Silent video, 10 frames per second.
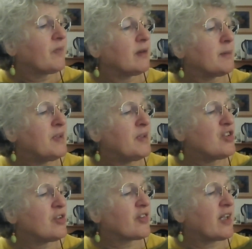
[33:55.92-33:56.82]
The
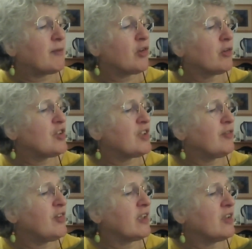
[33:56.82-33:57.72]
pictures kept on
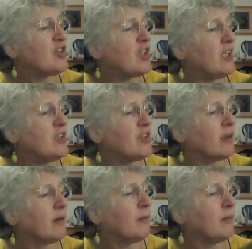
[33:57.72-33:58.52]
shifting and changing,